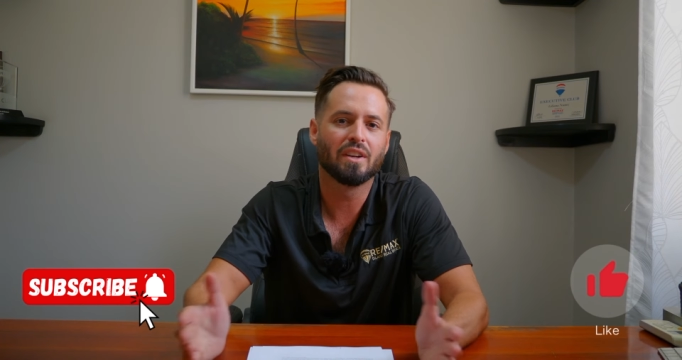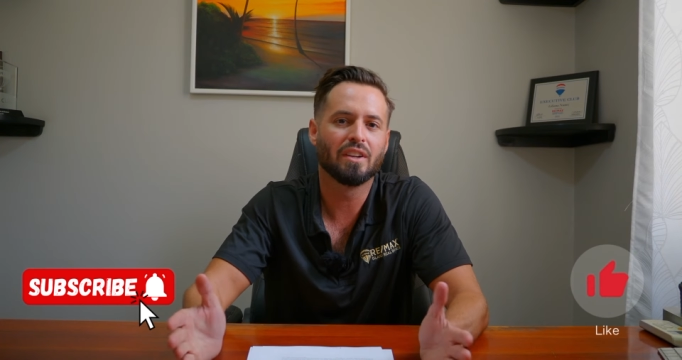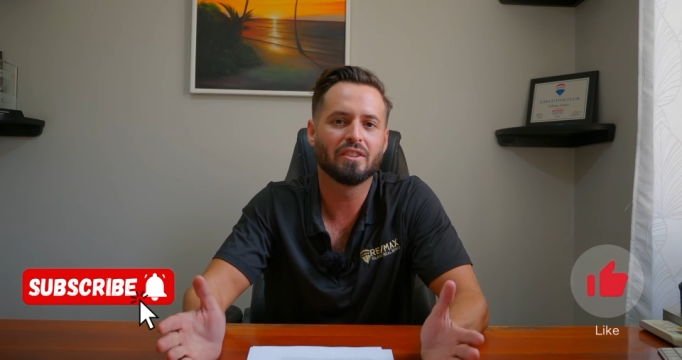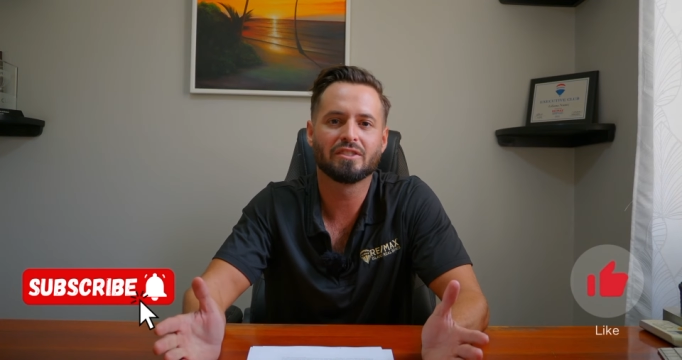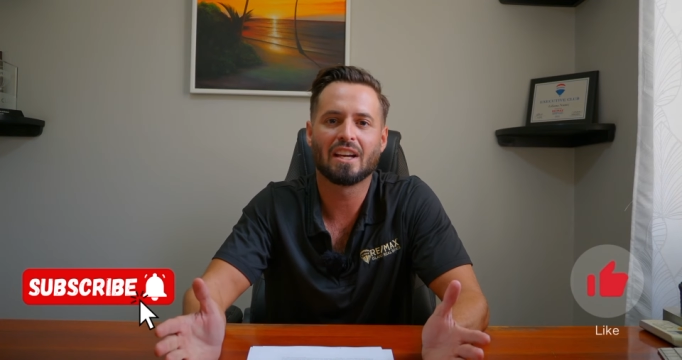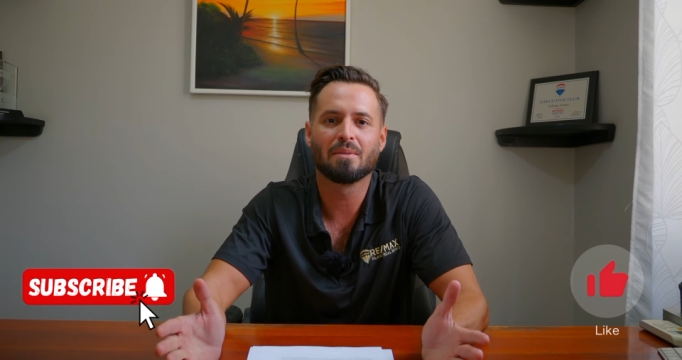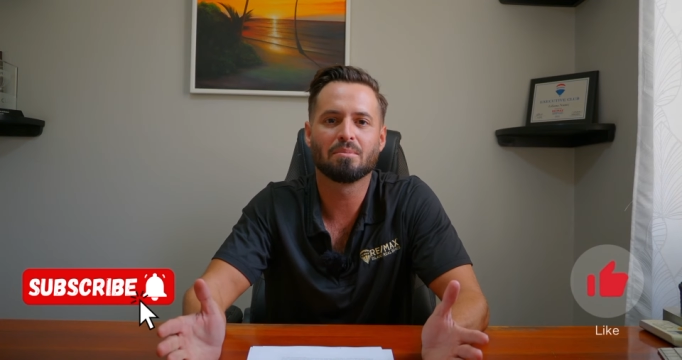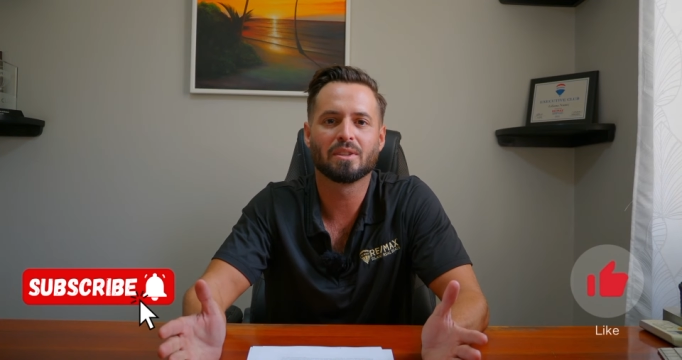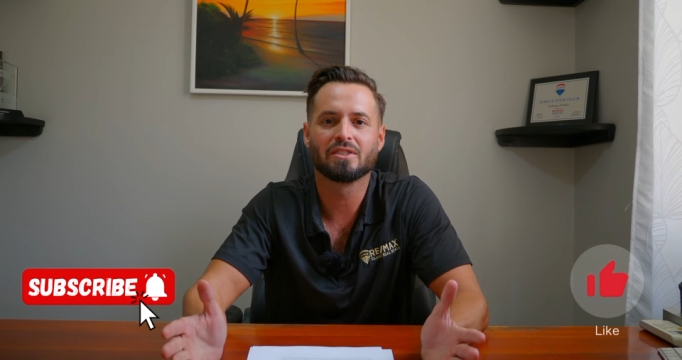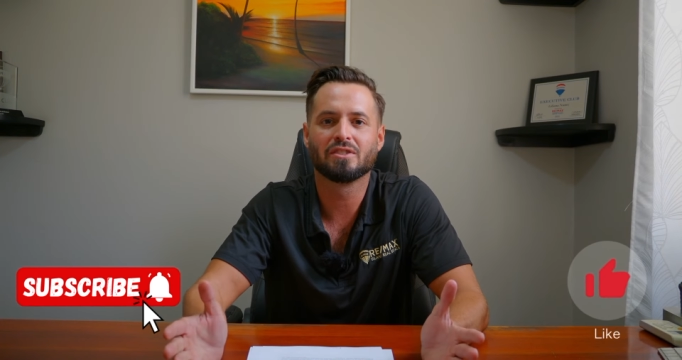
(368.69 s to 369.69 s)
other
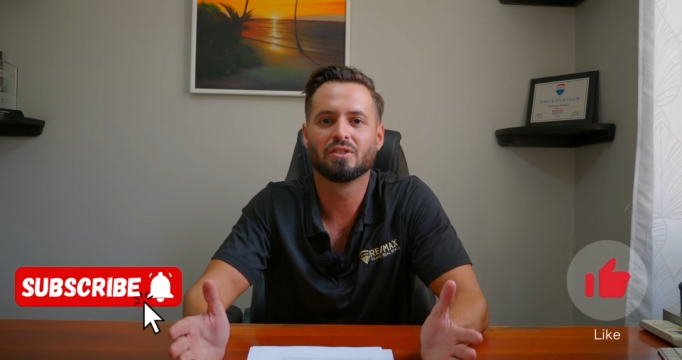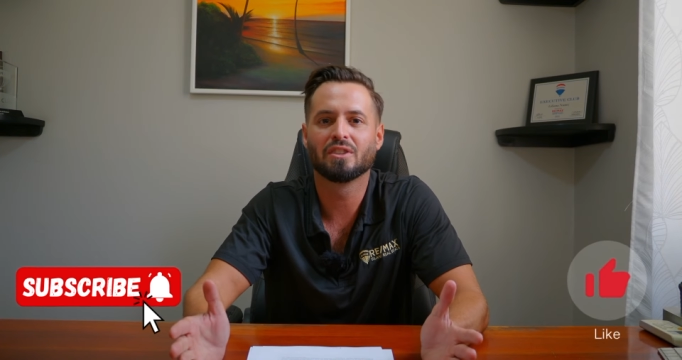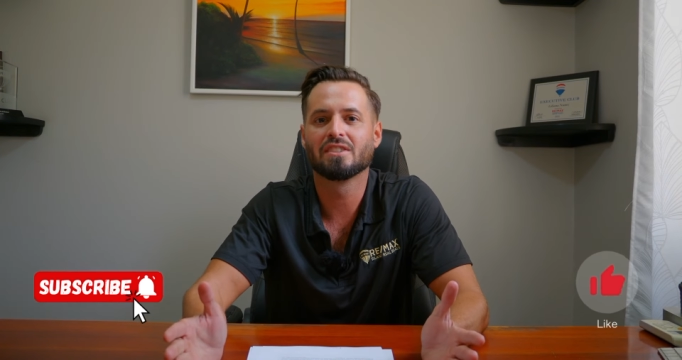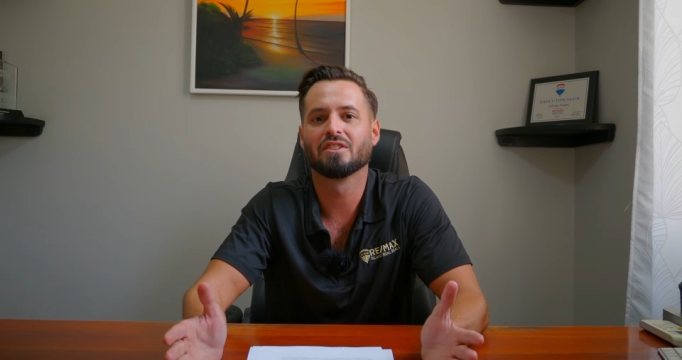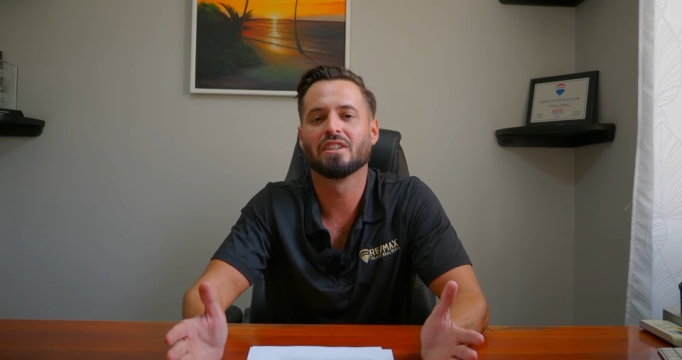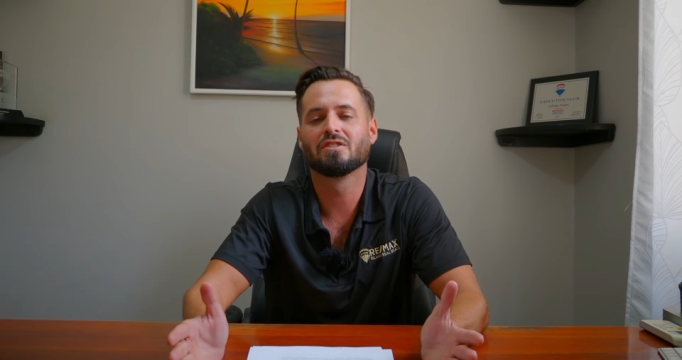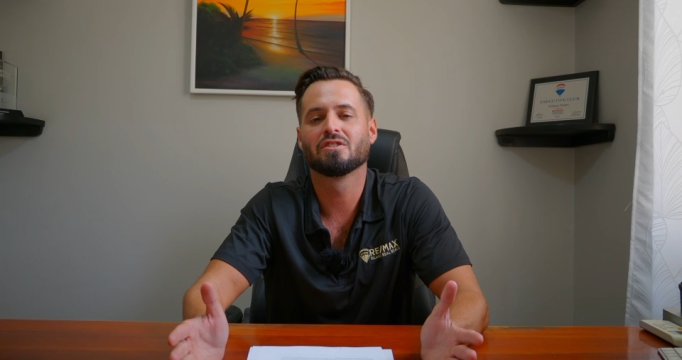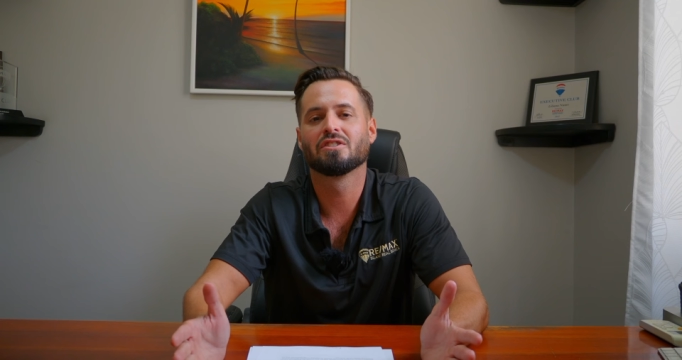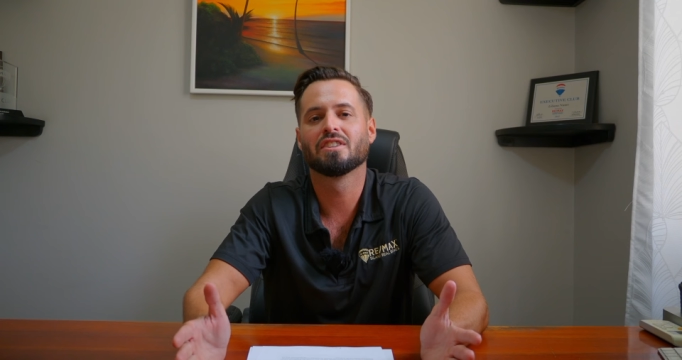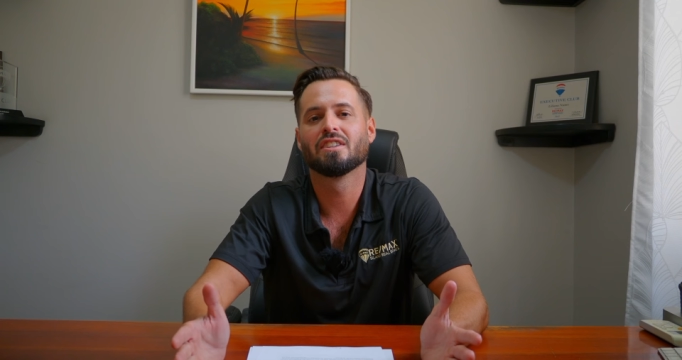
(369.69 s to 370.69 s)
topics you guys are
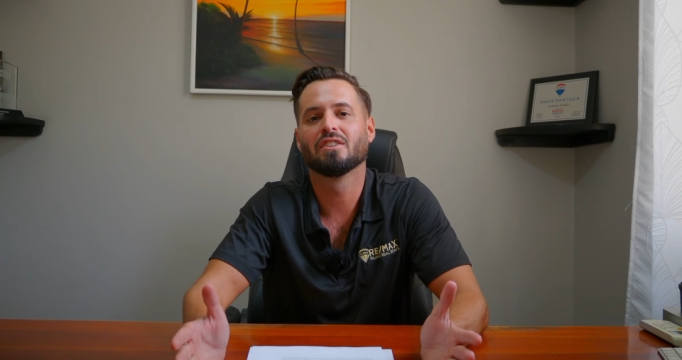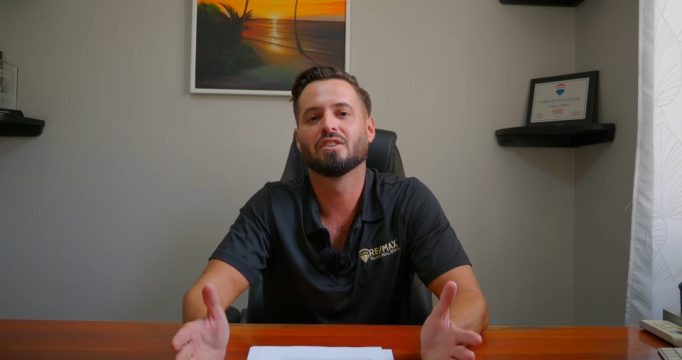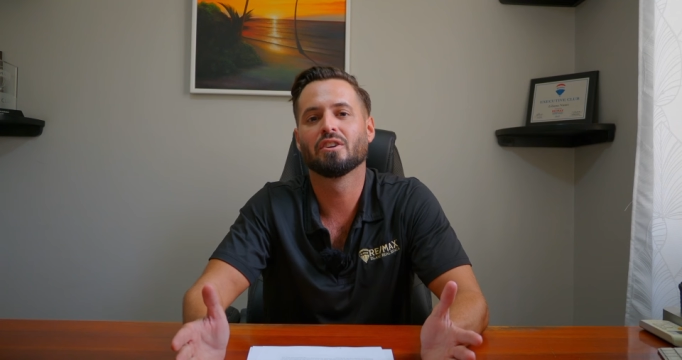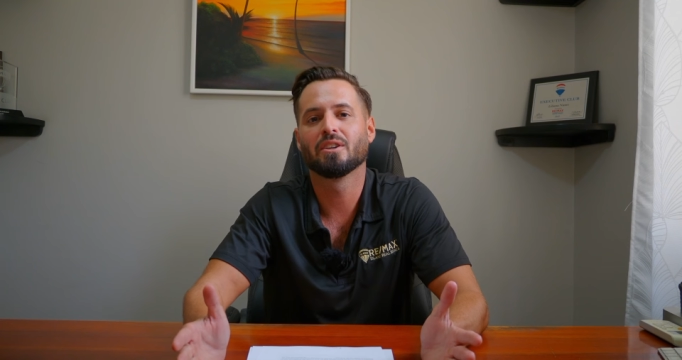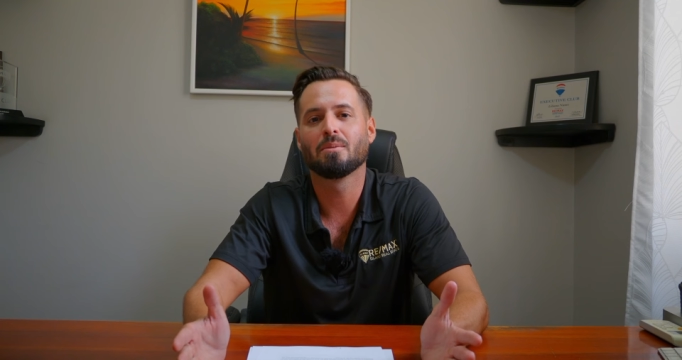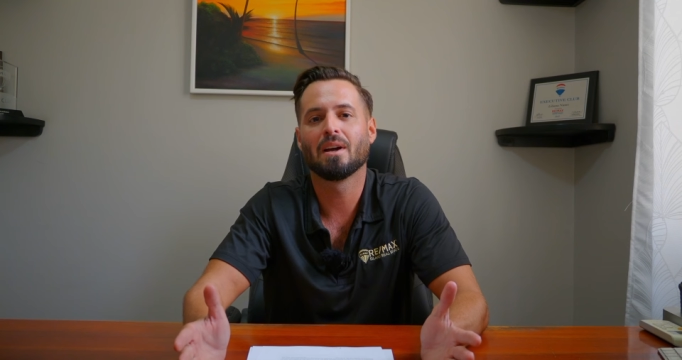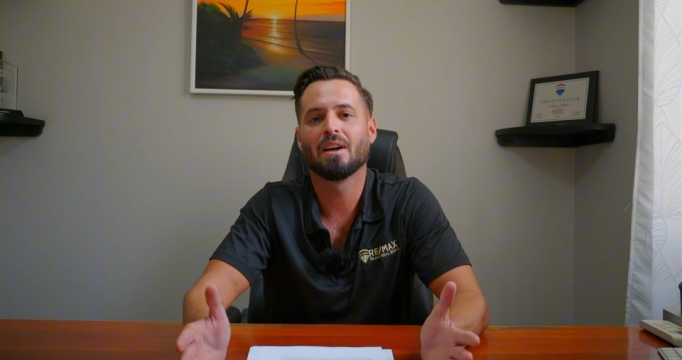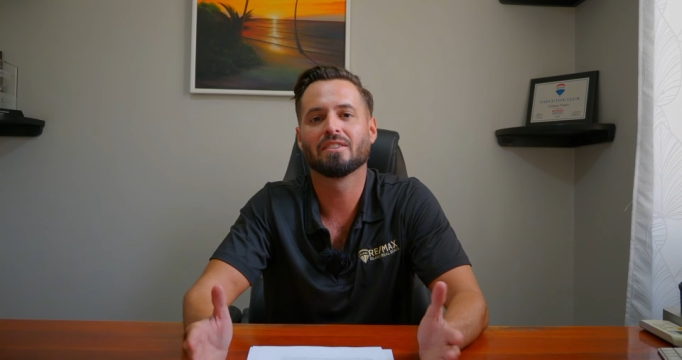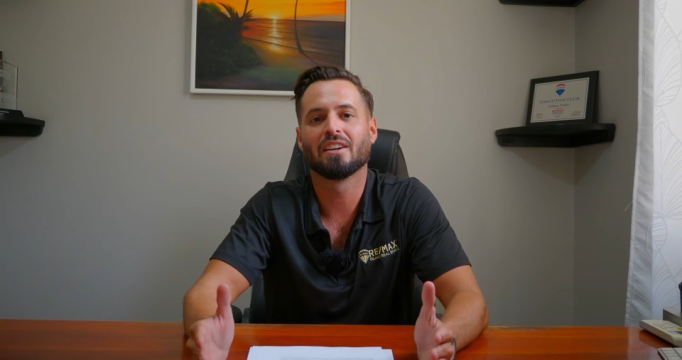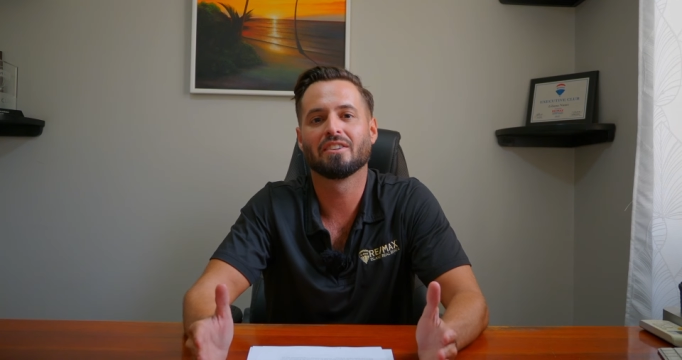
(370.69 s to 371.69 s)
interested in learning
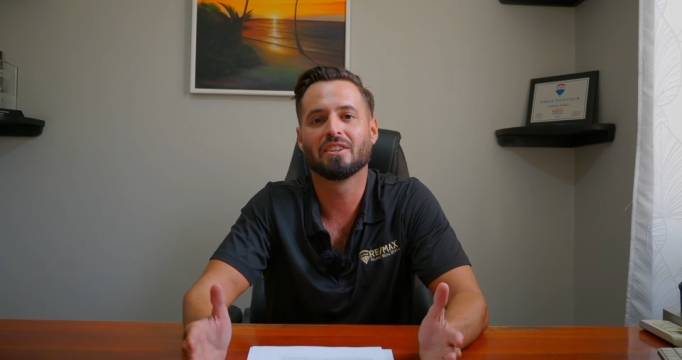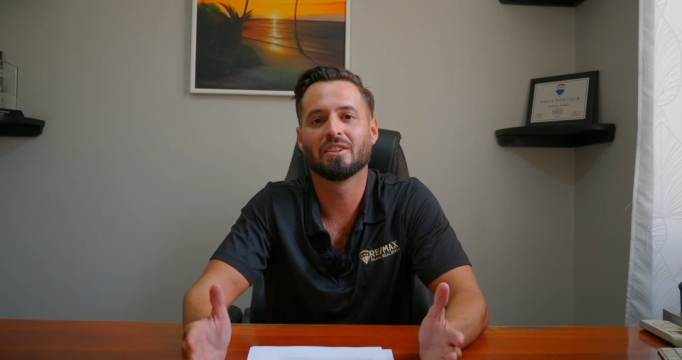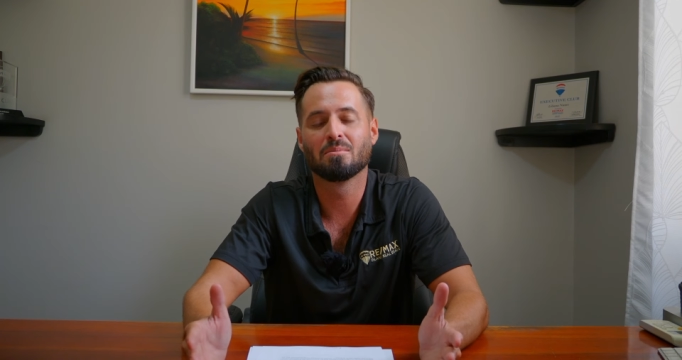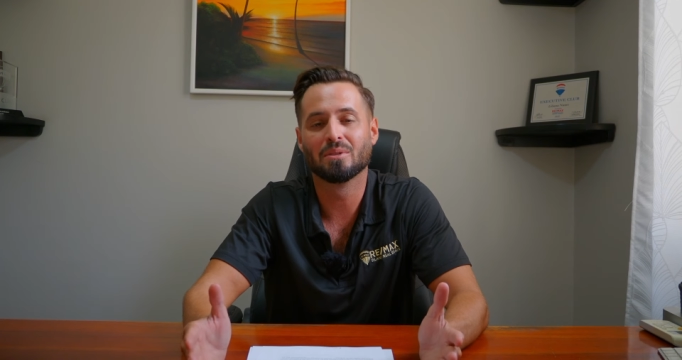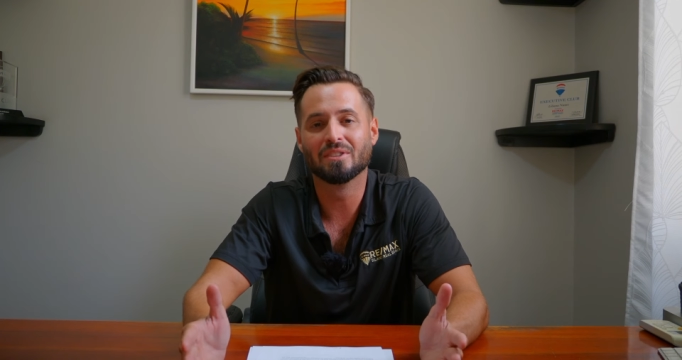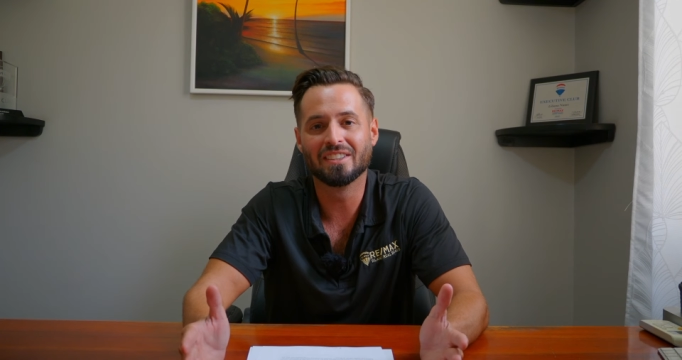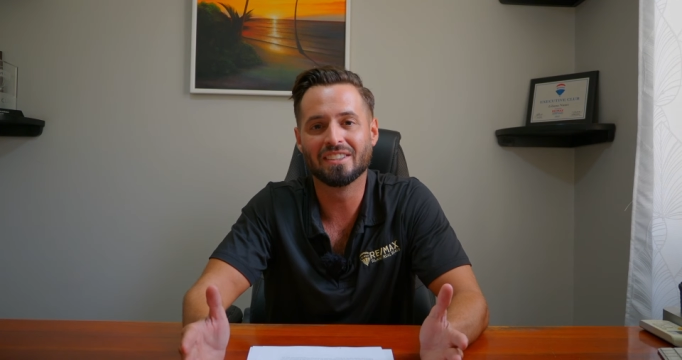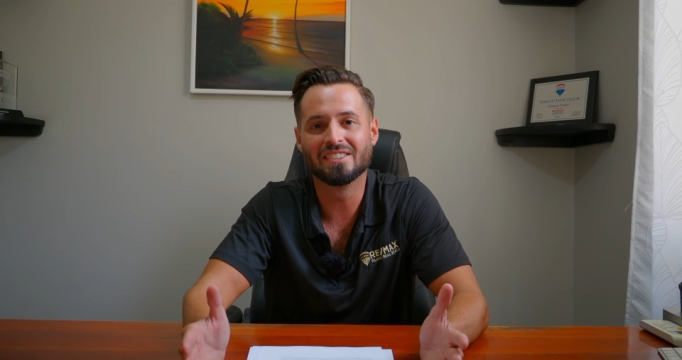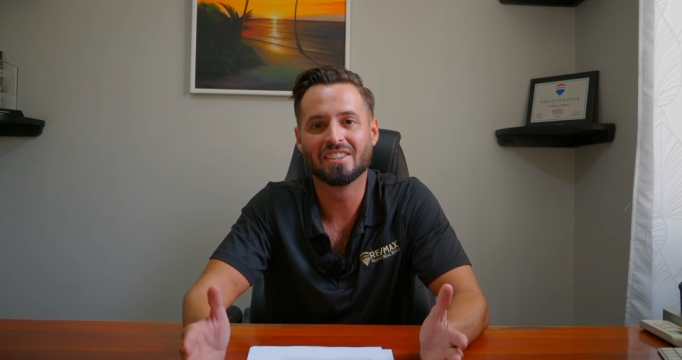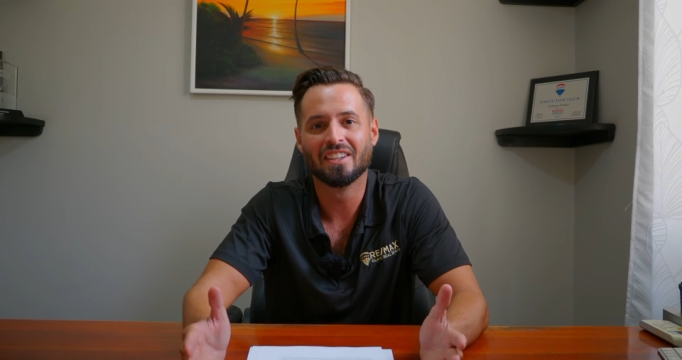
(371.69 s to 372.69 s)
about down here in
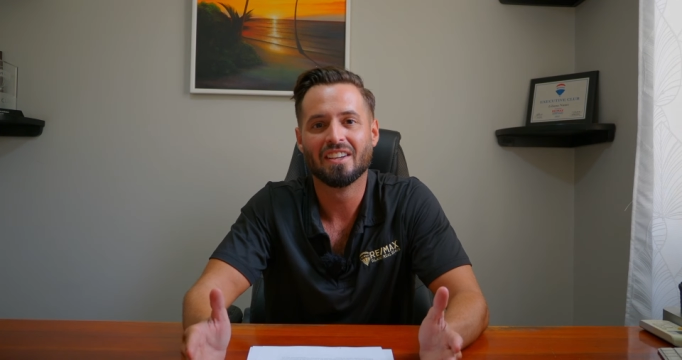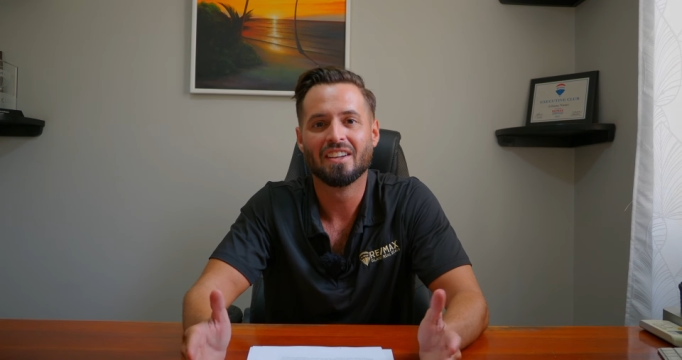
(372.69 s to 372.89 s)
Belize.